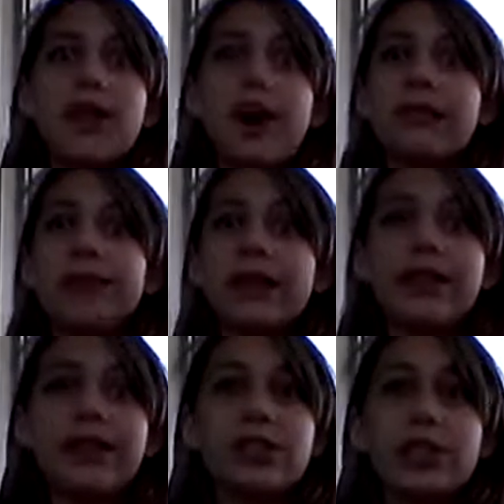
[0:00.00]
A really
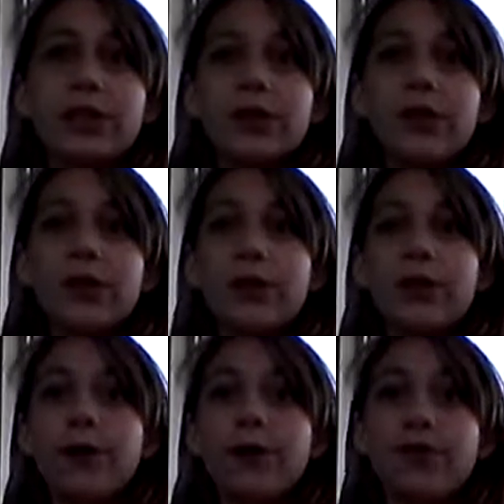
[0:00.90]
great channel for
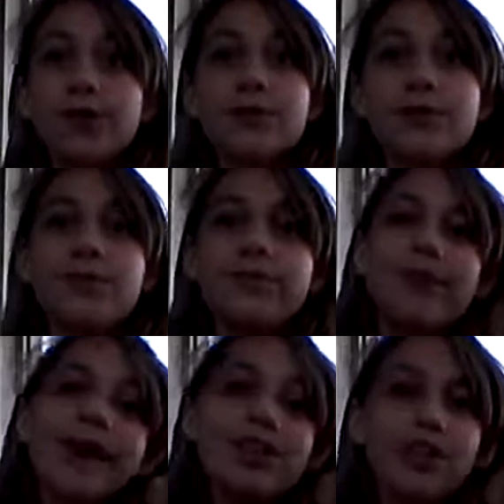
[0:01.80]
you is
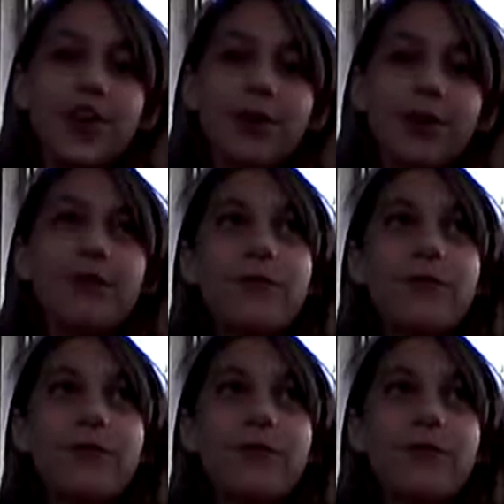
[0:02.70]
my channel.